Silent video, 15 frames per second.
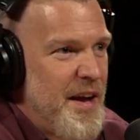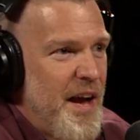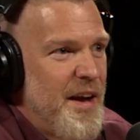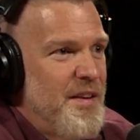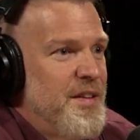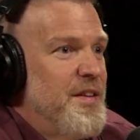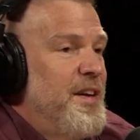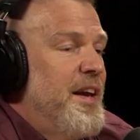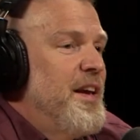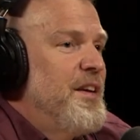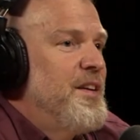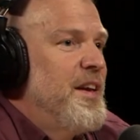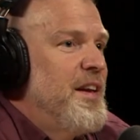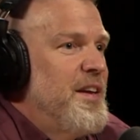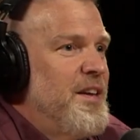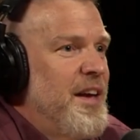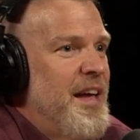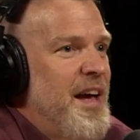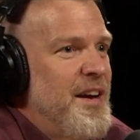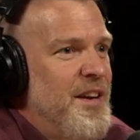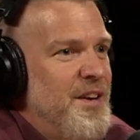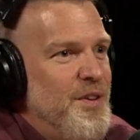Yeah, you, you, you
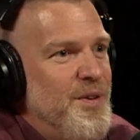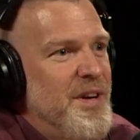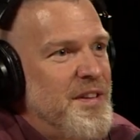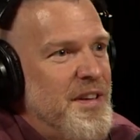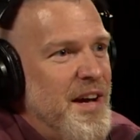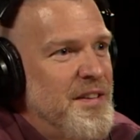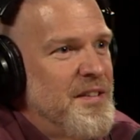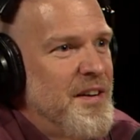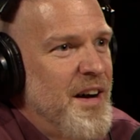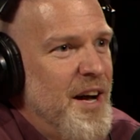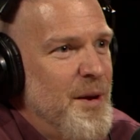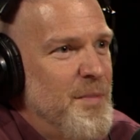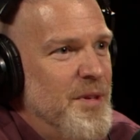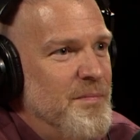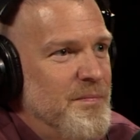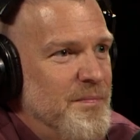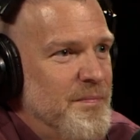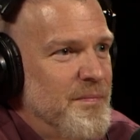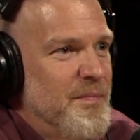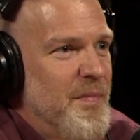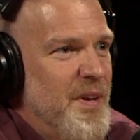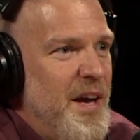get into it at that time, and that's
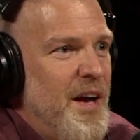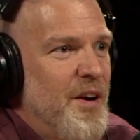awesome. Yeah,